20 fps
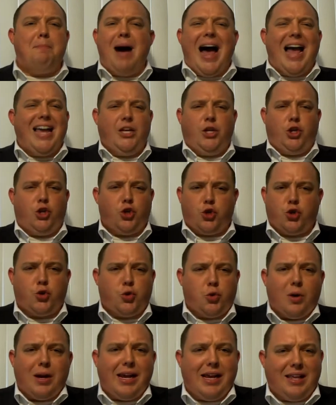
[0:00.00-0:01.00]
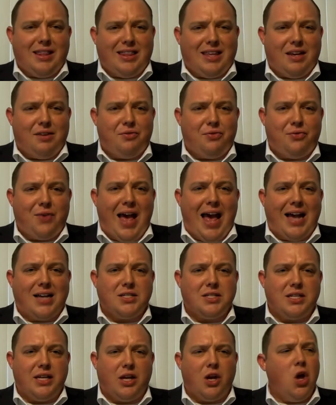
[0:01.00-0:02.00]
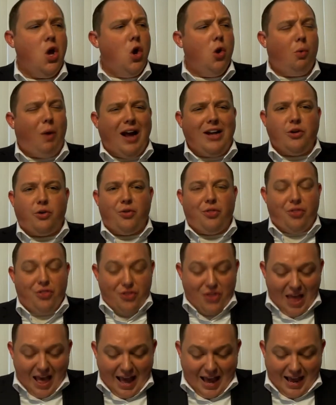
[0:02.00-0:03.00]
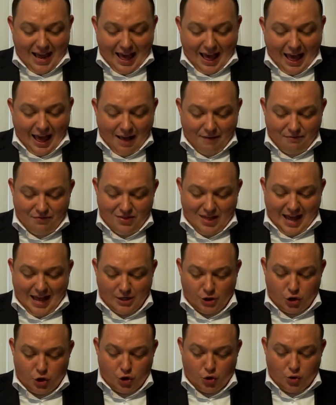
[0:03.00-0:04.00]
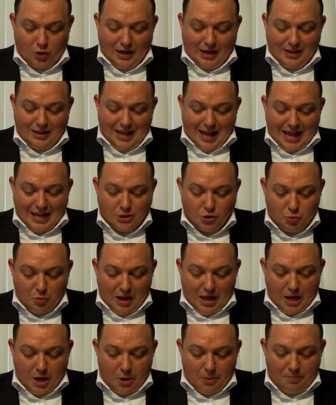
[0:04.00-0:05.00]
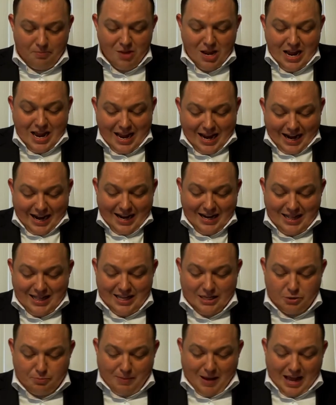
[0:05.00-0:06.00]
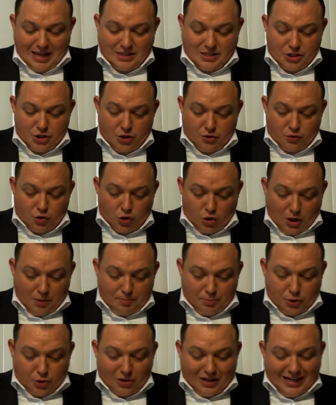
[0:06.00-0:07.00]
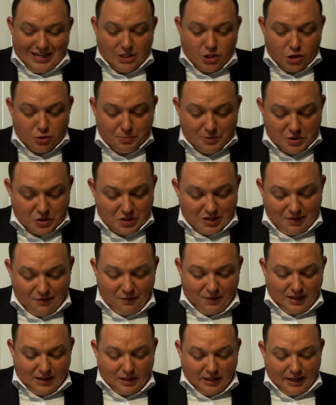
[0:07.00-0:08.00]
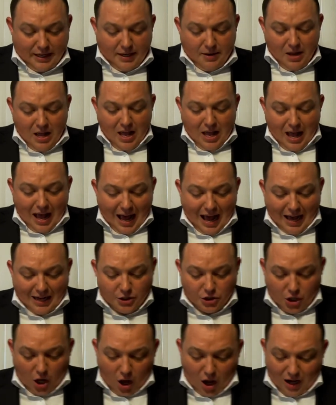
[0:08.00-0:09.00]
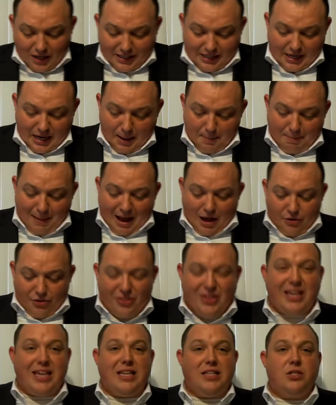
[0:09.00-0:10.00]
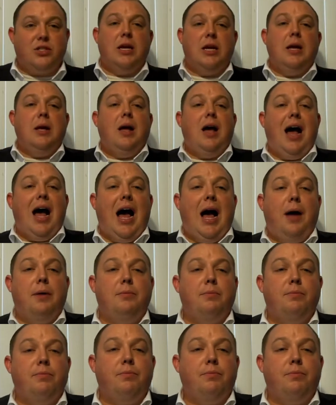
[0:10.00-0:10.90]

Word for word: my strength in fasting. Why don't they have that strength as well? In this passage of scripture, it's specifically uh, talking about these, uh,